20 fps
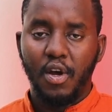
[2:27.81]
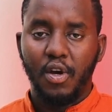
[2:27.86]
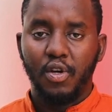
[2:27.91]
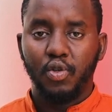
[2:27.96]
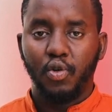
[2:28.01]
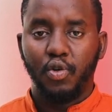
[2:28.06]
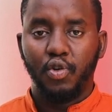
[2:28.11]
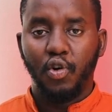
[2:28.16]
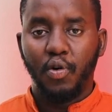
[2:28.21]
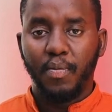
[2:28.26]

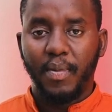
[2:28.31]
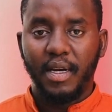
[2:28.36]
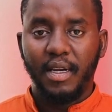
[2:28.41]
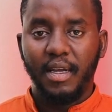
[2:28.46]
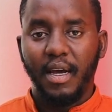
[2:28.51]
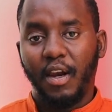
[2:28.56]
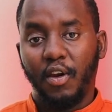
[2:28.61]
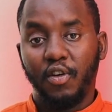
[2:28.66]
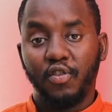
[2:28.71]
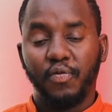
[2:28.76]
So
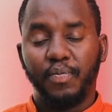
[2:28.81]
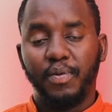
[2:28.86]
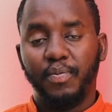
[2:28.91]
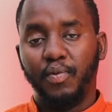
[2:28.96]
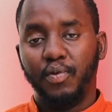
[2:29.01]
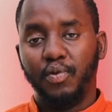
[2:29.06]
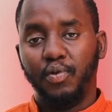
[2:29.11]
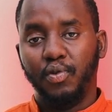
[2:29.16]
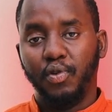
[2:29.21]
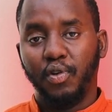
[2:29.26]
normally a lot of
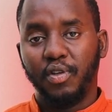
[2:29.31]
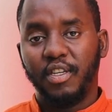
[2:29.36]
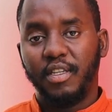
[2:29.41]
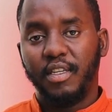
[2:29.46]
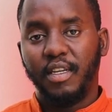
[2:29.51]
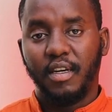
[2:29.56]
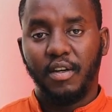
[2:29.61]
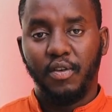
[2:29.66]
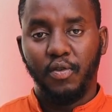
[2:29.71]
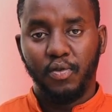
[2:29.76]
people do not
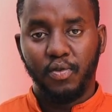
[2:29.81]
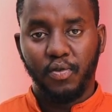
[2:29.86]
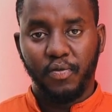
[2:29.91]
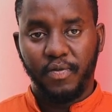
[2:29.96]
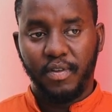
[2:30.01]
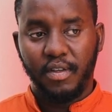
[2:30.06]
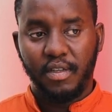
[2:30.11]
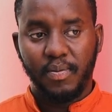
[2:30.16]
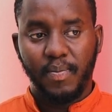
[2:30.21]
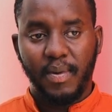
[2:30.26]
take note
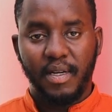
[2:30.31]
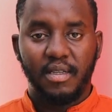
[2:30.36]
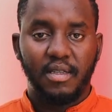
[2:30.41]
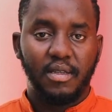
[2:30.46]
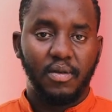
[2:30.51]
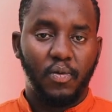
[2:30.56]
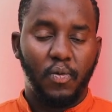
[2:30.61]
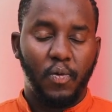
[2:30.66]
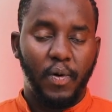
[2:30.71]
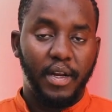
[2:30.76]
of this,
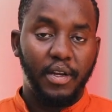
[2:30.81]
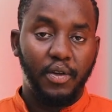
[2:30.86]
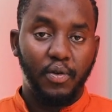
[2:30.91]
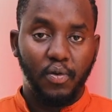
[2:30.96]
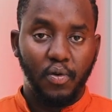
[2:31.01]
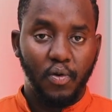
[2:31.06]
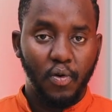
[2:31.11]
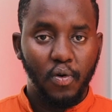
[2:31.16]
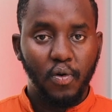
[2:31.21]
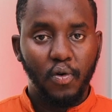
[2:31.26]
but when
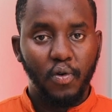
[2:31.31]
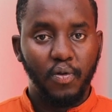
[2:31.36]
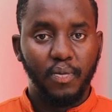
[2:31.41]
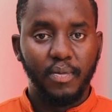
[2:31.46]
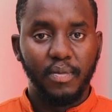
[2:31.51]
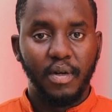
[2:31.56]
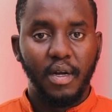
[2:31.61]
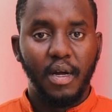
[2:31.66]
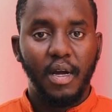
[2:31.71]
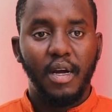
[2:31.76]
you go home,